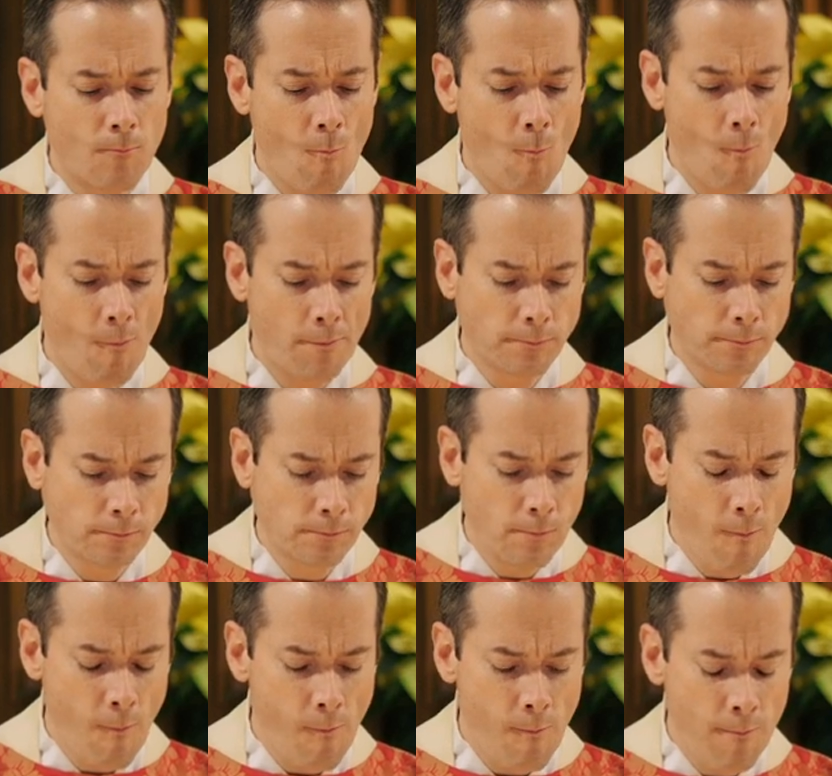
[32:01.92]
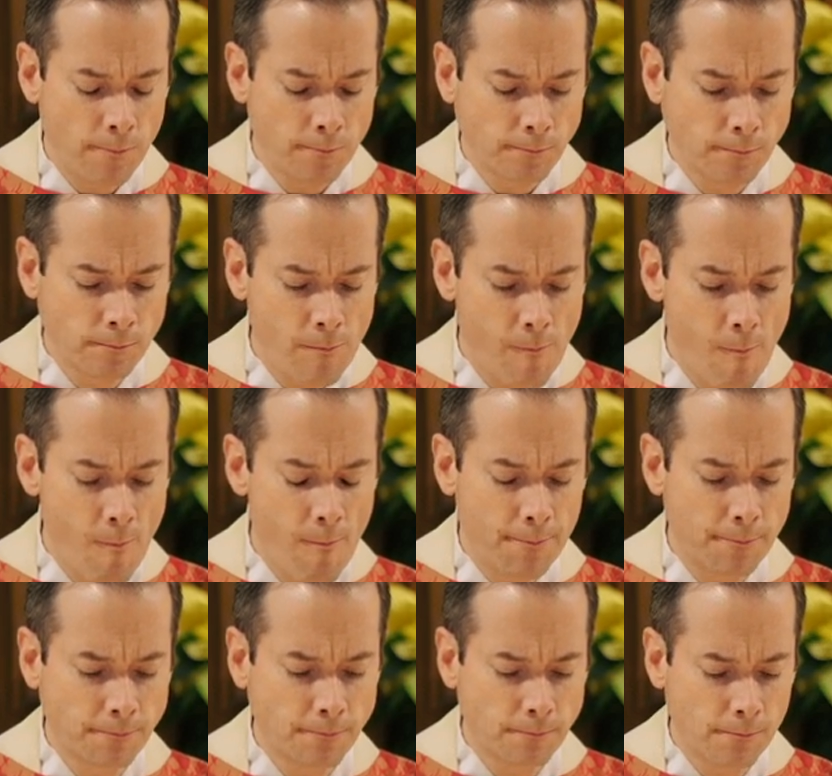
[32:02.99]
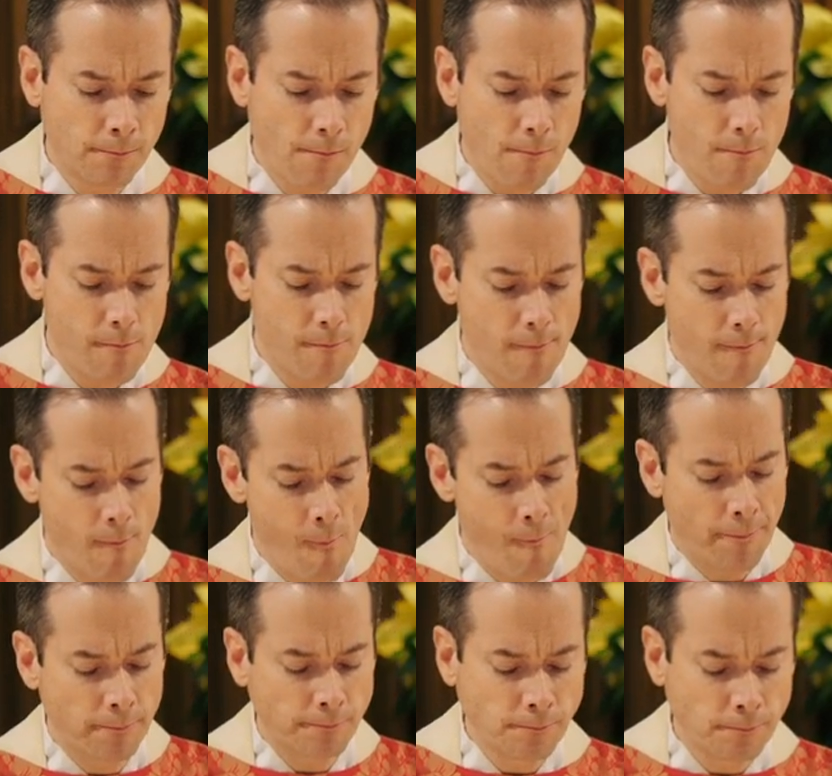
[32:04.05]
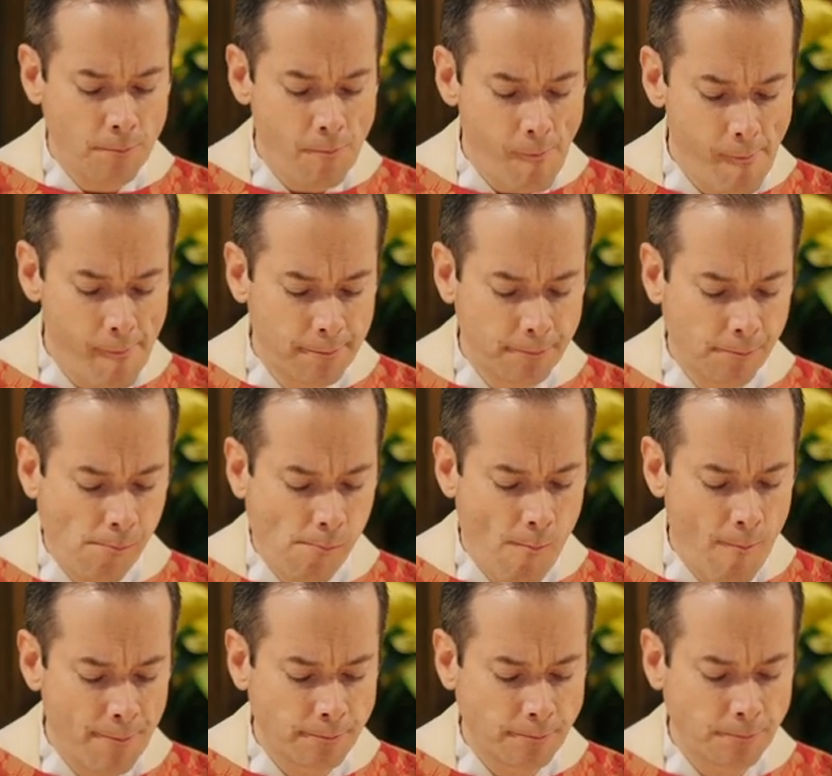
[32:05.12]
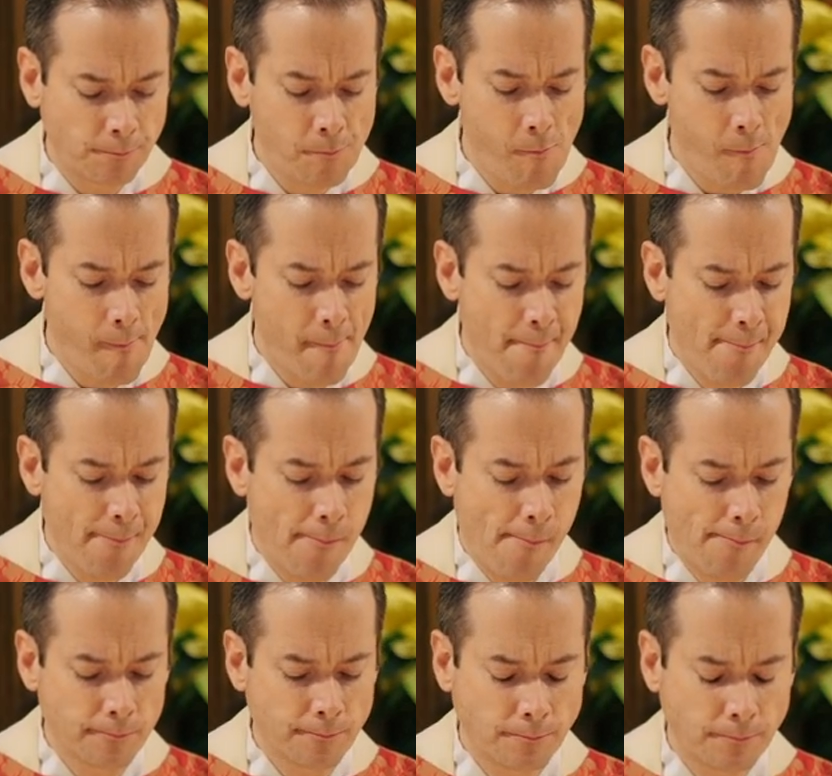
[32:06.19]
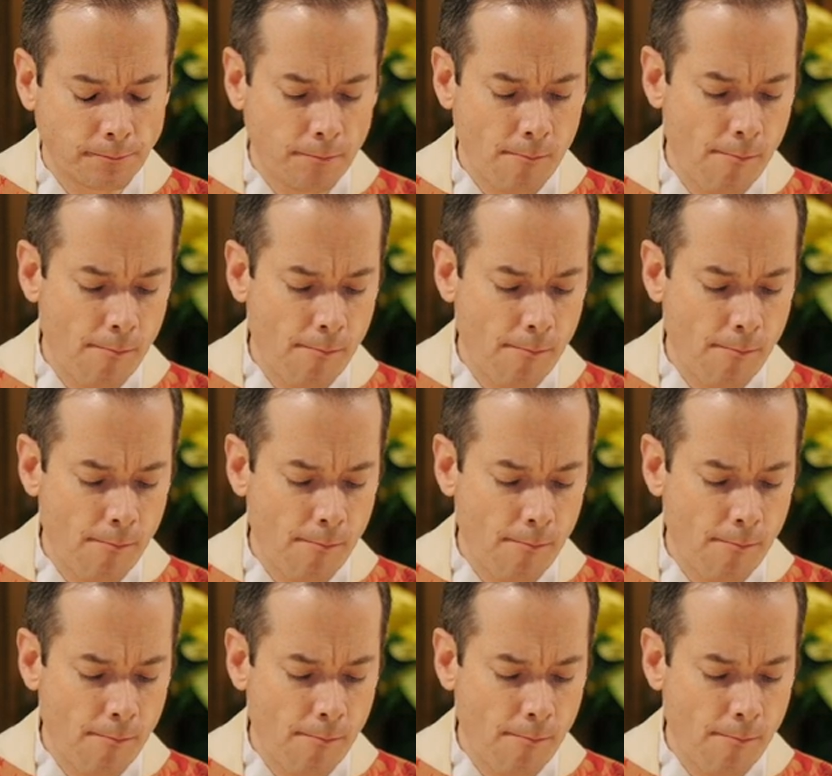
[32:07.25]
(silence)